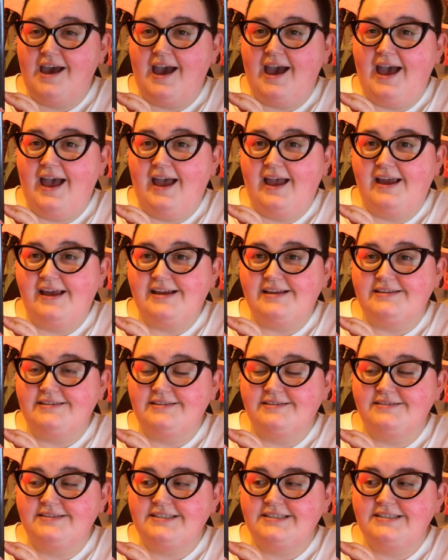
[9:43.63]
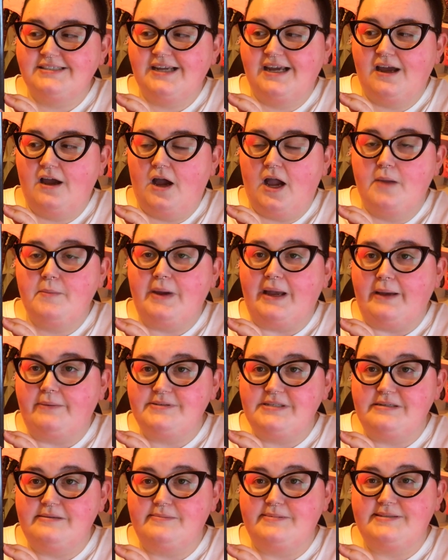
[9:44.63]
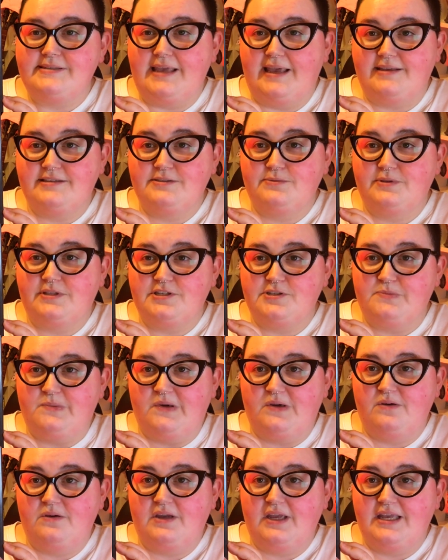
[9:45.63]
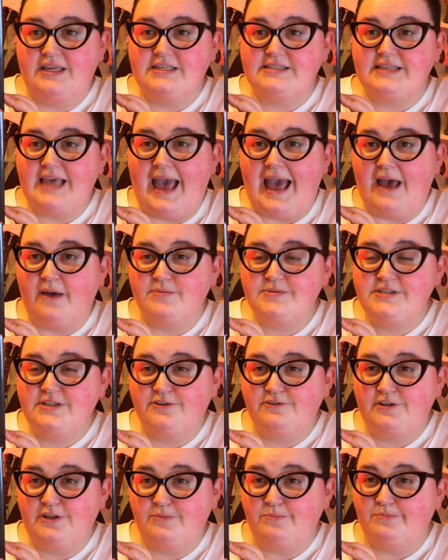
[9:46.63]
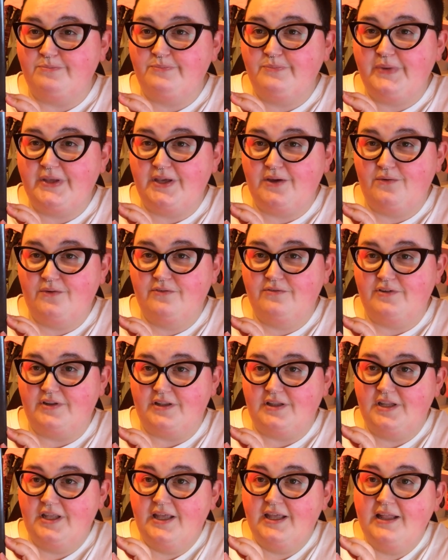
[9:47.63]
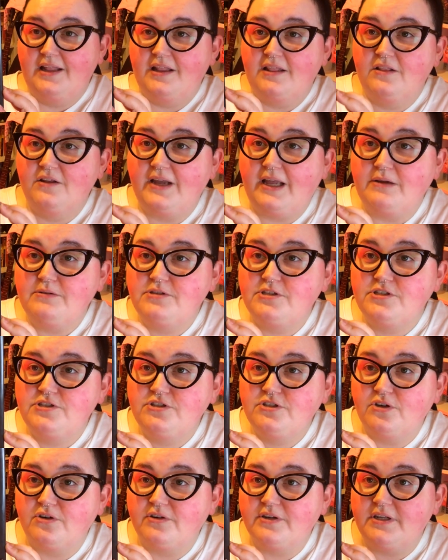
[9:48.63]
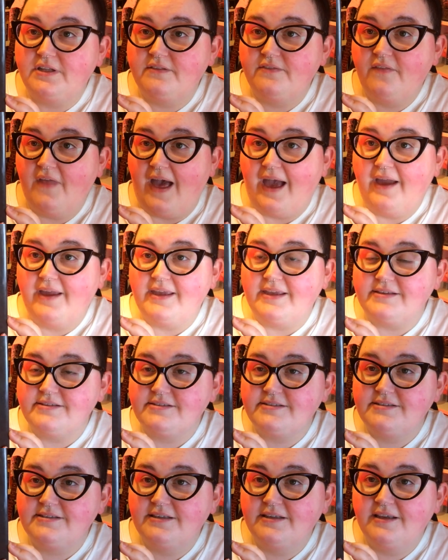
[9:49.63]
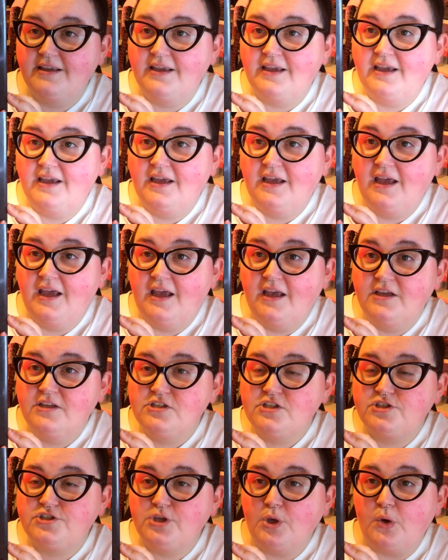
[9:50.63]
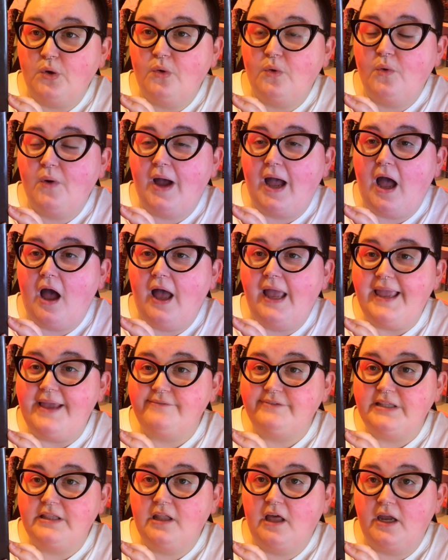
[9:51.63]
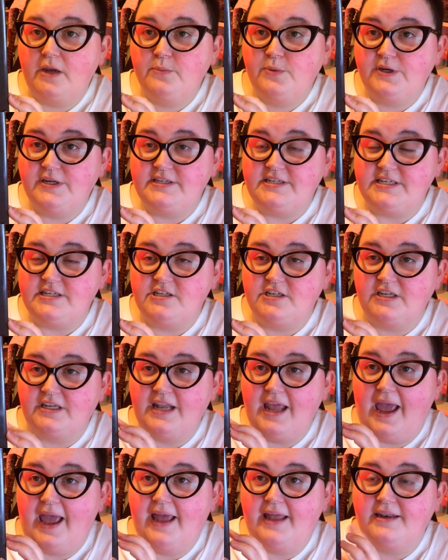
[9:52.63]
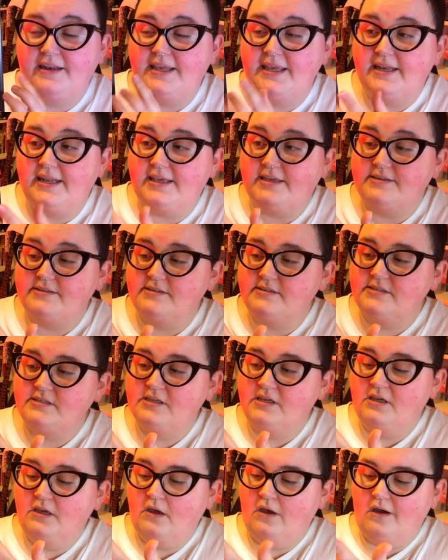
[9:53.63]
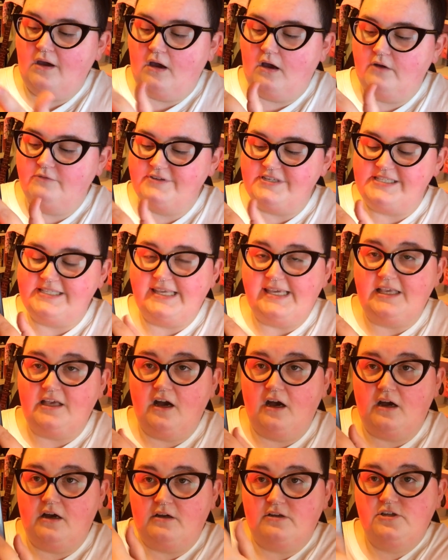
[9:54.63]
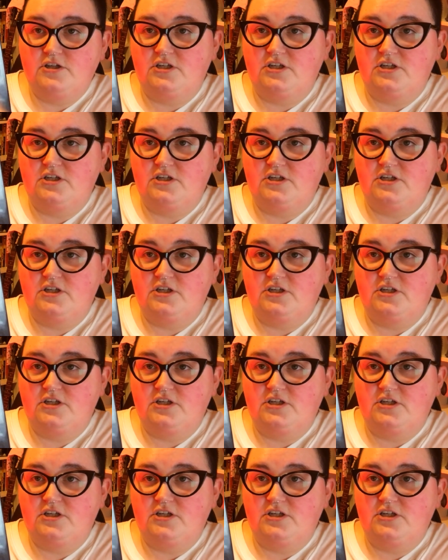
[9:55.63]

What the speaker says: and I'm absolutely obsessed with this book. It is absolutely beautiful. Look how stunning that is. So I have a library edition and it is obviously got